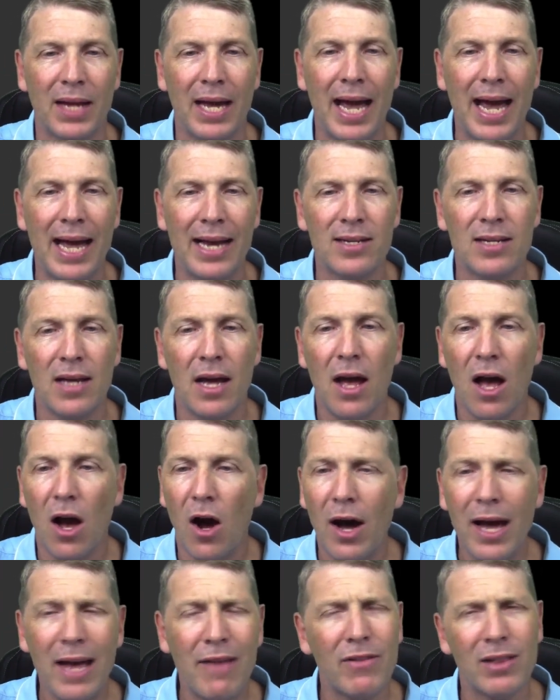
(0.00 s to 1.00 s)
And
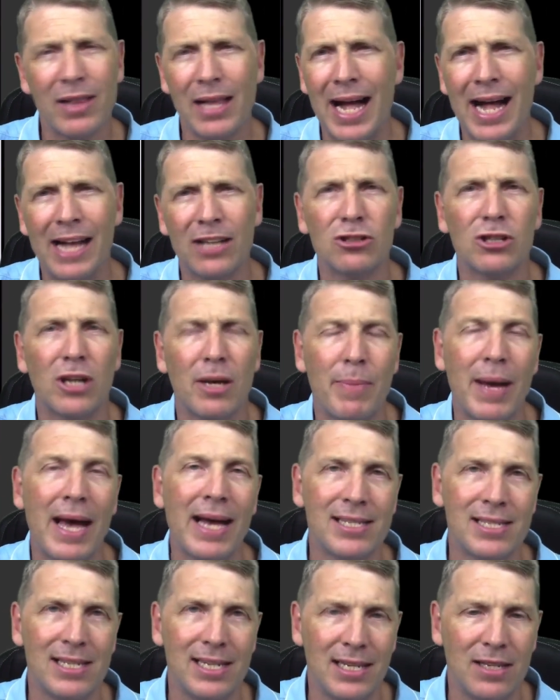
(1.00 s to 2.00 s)
I have a large
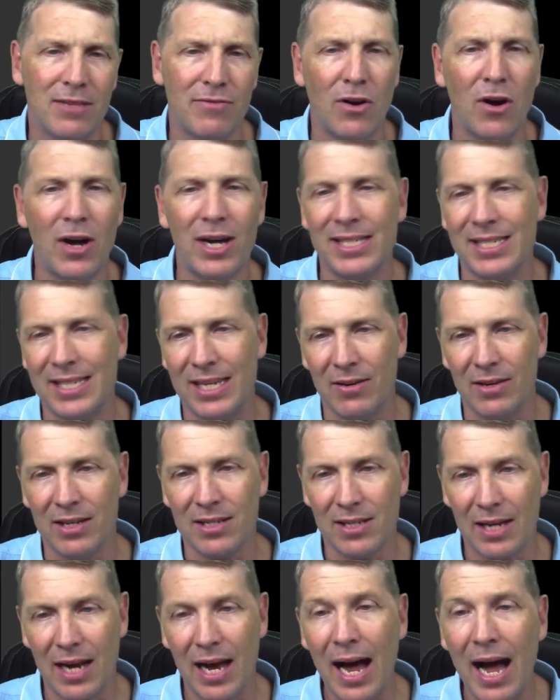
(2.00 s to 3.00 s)
capacity device here.
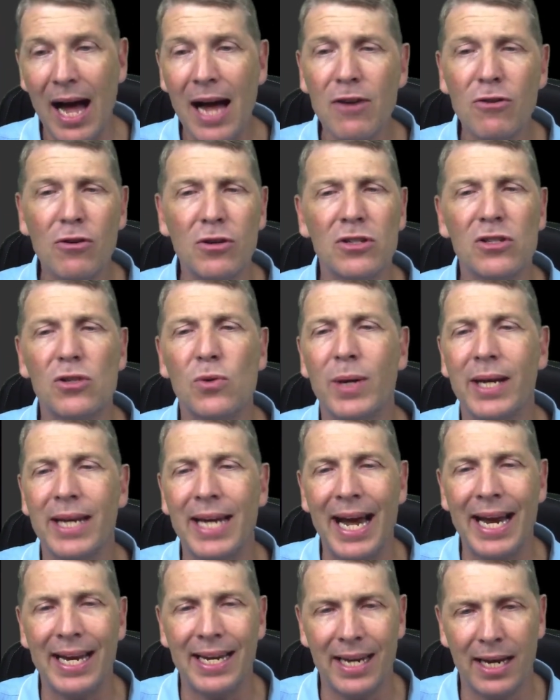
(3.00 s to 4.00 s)
It's
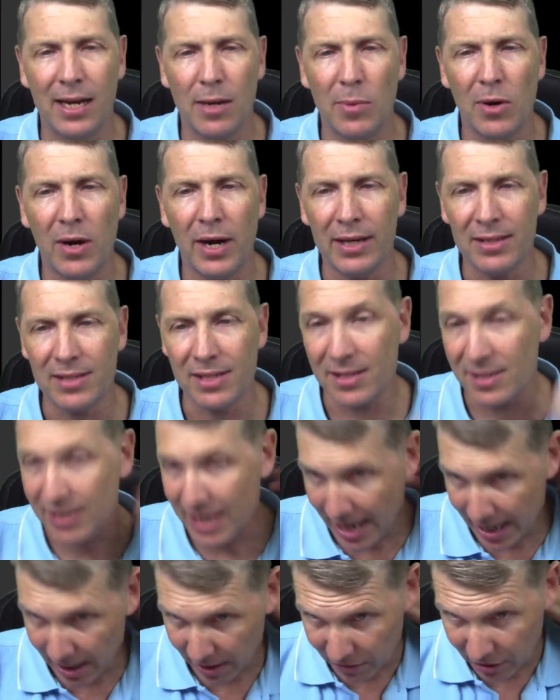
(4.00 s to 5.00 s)
128 gigabytes. It's
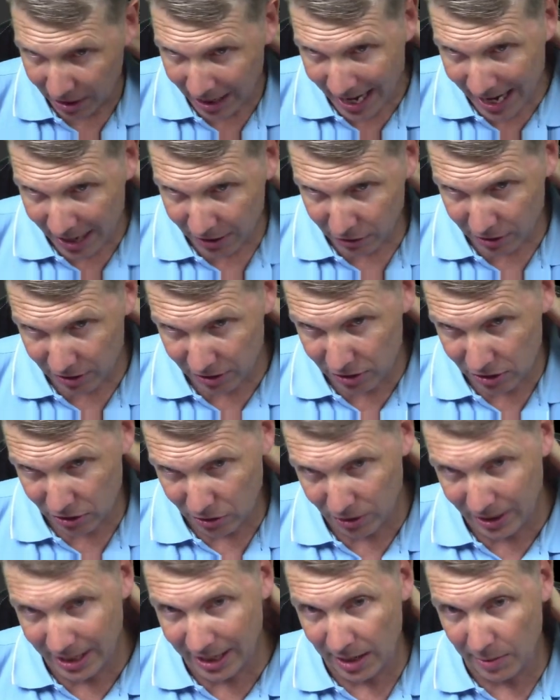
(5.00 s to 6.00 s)
saying I've got
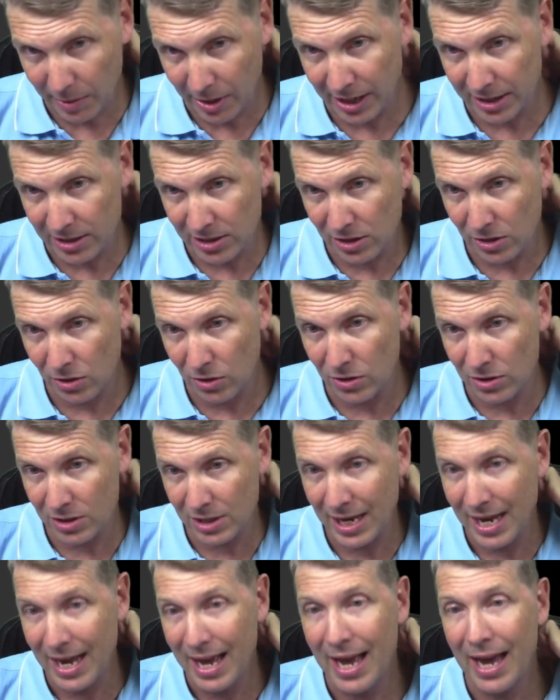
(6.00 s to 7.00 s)
102 gigabytes
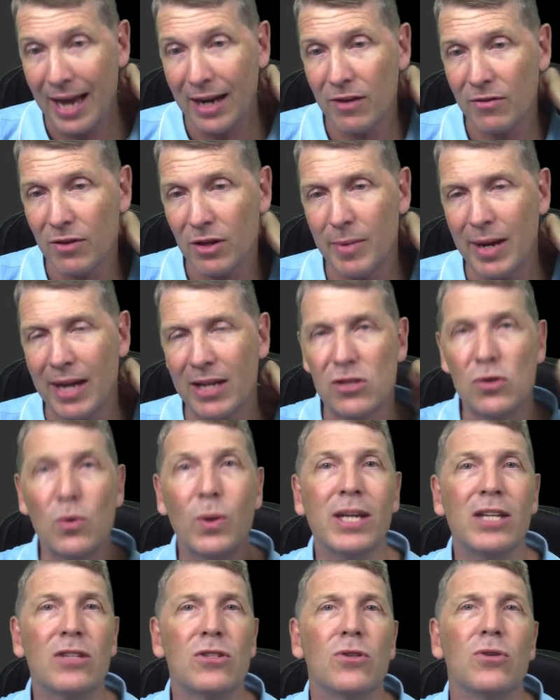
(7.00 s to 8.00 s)
used, and I've got about
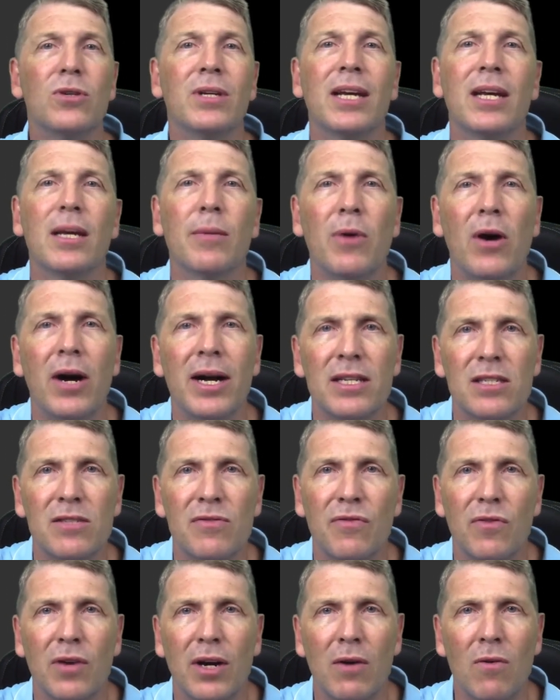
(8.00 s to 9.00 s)
22 gigabytes
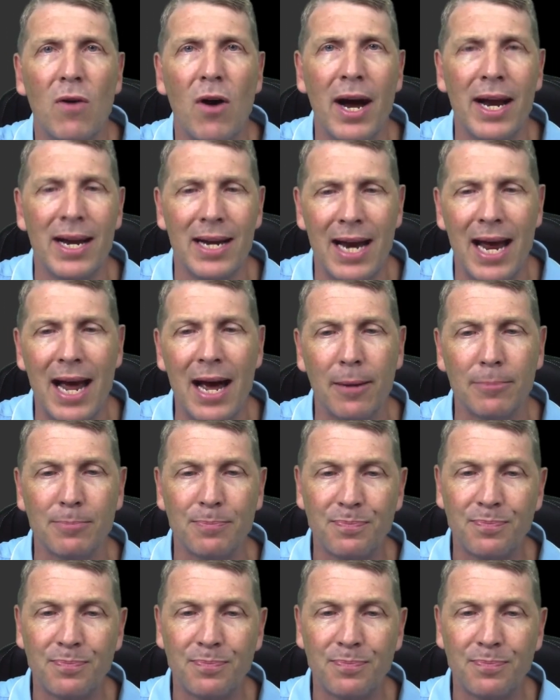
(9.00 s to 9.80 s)
free right now.